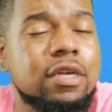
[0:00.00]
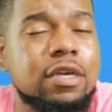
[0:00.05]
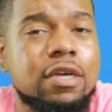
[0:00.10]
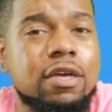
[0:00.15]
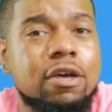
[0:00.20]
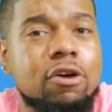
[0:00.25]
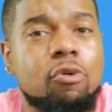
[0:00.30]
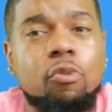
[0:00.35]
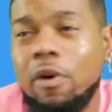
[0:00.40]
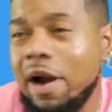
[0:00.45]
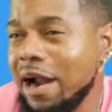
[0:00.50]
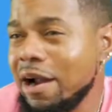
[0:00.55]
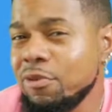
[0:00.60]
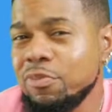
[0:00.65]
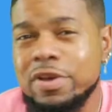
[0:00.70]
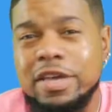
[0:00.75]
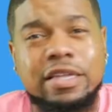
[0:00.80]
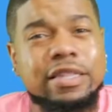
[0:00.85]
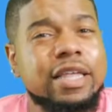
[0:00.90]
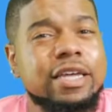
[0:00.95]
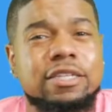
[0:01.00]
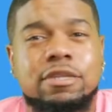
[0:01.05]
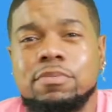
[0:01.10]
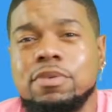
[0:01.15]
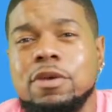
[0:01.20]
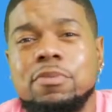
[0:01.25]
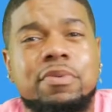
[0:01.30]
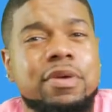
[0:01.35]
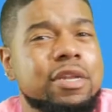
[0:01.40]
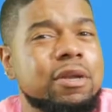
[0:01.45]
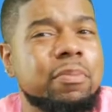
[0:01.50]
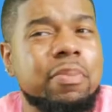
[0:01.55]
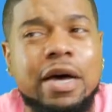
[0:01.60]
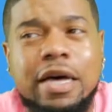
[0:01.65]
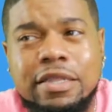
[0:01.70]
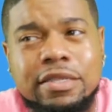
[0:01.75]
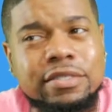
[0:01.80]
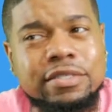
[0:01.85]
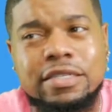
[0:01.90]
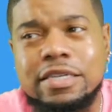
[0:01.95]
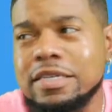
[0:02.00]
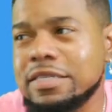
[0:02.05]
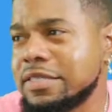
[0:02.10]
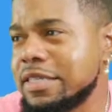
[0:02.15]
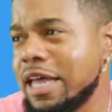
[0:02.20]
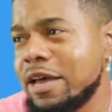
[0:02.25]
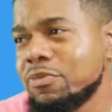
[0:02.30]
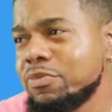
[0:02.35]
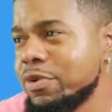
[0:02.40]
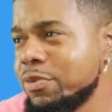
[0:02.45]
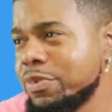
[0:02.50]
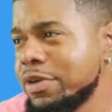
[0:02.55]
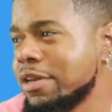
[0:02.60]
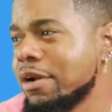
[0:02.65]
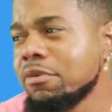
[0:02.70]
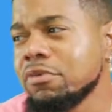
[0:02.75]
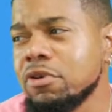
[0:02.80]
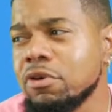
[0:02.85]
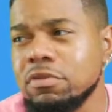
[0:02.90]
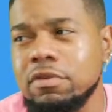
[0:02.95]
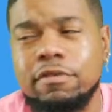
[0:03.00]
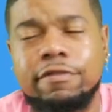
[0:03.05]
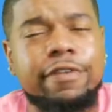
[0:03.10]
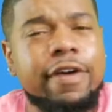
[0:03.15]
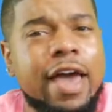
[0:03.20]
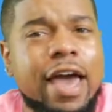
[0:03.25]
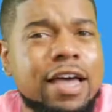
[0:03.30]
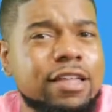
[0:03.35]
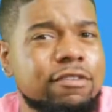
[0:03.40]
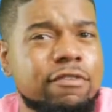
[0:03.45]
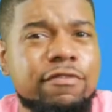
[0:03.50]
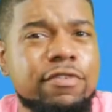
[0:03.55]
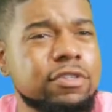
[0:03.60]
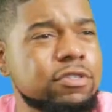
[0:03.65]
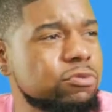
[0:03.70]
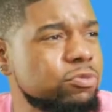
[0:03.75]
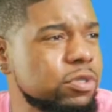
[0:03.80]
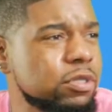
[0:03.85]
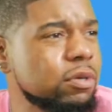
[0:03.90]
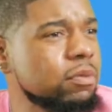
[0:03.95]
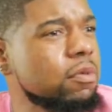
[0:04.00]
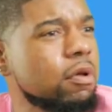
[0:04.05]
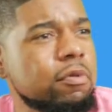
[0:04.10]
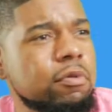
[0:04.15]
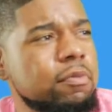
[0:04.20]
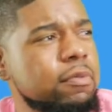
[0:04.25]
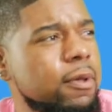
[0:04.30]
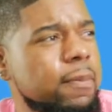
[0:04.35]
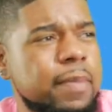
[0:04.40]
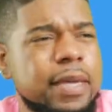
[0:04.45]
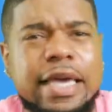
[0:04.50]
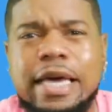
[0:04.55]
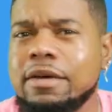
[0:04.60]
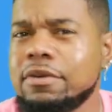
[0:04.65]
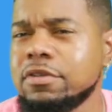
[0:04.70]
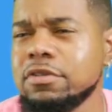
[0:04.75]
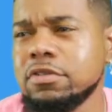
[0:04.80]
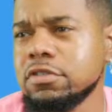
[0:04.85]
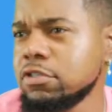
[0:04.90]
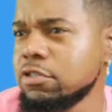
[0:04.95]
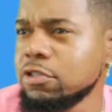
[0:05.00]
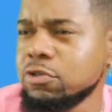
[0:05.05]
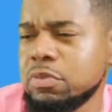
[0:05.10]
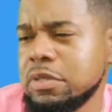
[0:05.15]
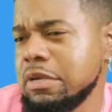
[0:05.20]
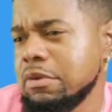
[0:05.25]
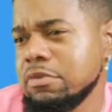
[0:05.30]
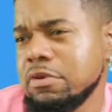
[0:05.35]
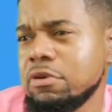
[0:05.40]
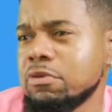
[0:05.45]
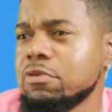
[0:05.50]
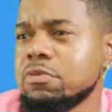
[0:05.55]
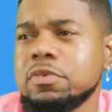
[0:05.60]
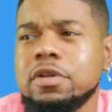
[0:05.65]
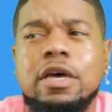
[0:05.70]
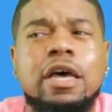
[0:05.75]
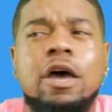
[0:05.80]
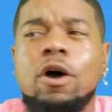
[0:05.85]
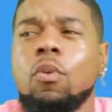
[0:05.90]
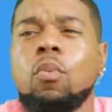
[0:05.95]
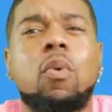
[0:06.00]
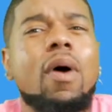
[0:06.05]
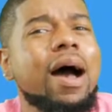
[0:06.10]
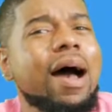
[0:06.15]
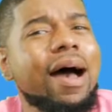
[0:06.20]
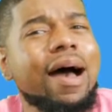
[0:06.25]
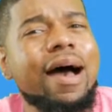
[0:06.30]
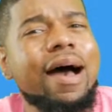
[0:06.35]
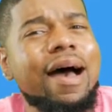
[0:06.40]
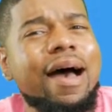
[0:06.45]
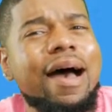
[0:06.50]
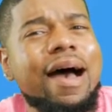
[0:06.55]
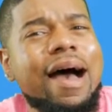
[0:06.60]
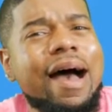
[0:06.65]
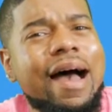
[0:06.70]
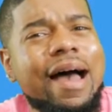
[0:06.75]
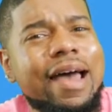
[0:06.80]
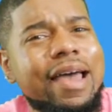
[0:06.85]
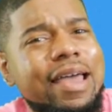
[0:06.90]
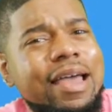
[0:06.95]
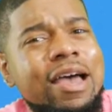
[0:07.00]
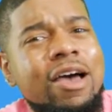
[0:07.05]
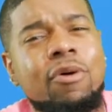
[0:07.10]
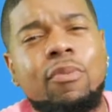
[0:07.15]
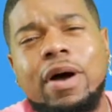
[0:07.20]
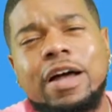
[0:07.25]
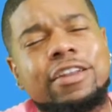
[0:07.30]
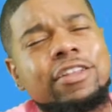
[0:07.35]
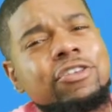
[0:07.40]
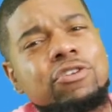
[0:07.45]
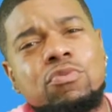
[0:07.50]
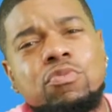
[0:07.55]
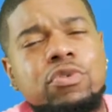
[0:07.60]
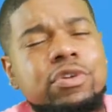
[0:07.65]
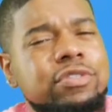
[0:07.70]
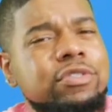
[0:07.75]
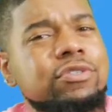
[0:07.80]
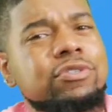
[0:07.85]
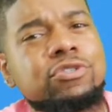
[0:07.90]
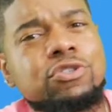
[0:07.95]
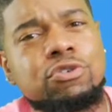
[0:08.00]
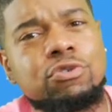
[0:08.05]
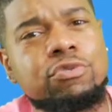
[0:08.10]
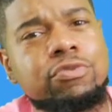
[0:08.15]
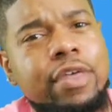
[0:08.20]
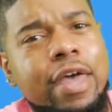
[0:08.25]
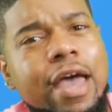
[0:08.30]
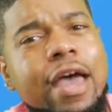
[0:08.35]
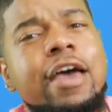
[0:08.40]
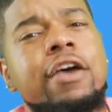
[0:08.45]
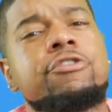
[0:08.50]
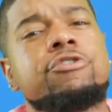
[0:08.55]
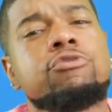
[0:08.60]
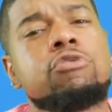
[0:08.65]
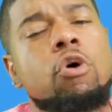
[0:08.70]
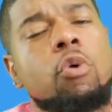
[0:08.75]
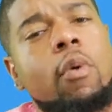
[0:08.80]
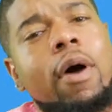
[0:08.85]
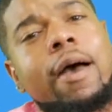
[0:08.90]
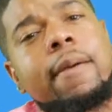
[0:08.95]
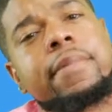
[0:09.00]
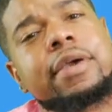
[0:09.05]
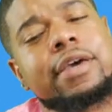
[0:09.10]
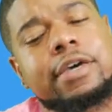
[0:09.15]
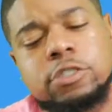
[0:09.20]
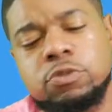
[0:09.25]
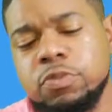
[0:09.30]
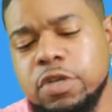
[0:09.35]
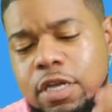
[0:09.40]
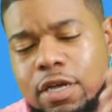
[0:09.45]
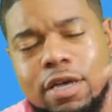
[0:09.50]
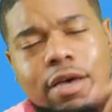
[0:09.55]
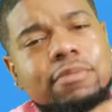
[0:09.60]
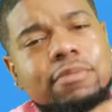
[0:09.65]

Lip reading: Why are we electing people into politics that we don't know them for activism? We don't know them to be out in the streets. We don't know them to... Why? Why do you want to do that? You know why? Because when it comes to